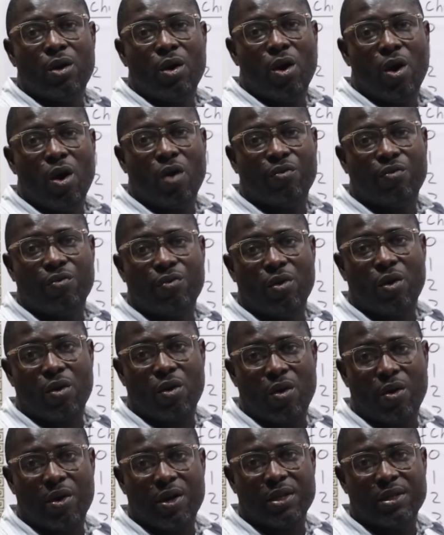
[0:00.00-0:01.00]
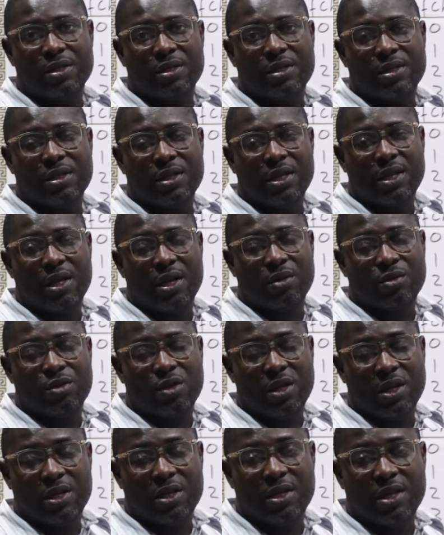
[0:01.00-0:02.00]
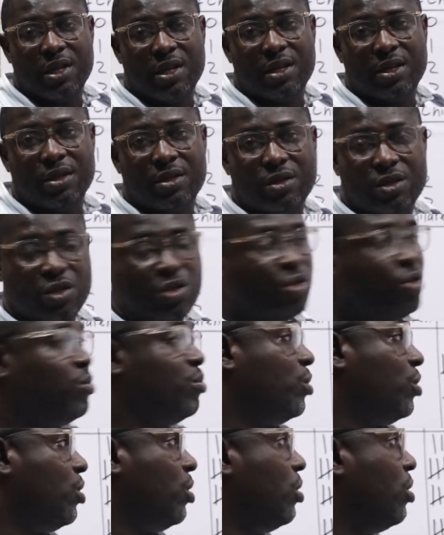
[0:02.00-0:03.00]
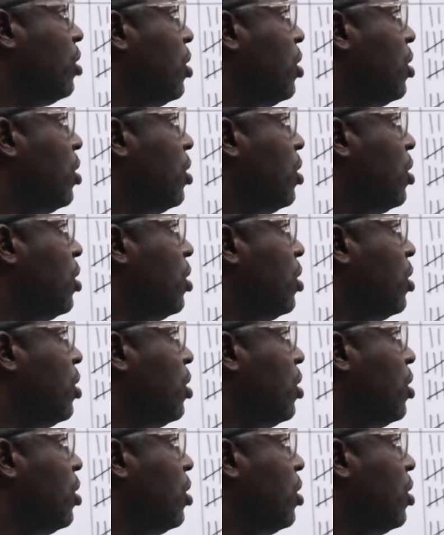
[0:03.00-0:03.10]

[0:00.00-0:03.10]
of occurrence in the distribution.